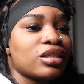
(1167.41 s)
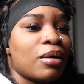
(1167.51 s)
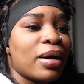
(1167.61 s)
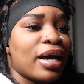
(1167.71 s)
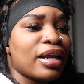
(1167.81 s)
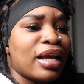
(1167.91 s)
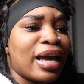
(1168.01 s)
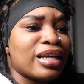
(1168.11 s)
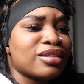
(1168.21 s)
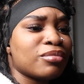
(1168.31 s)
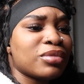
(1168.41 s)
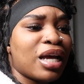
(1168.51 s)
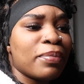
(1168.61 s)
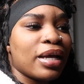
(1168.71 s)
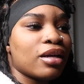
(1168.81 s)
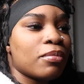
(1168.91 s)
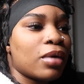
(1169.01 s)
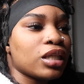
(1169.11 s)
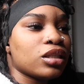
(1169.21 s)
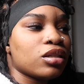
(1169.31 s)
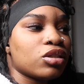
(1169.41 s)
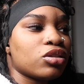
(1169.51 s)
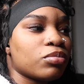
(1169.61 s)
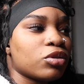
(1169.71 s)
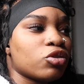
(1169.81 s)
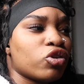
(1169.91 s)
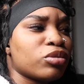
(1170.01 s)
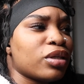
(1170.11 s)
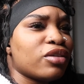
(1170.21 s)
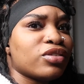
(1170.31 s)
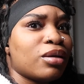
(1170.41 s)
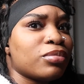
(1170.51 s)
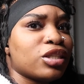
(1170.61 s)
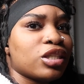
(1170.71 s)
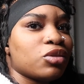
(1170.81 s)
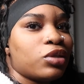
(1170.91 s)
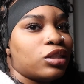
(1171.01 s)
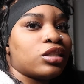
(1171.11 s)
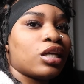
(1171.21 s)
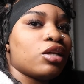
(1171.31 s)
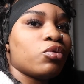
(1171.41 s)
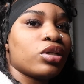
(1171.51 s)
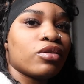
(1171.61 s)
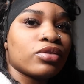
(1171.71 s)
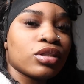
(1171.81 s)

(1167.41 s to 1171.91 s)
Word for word: somebody has some type of animosity or something towards me if something just wasn't genuine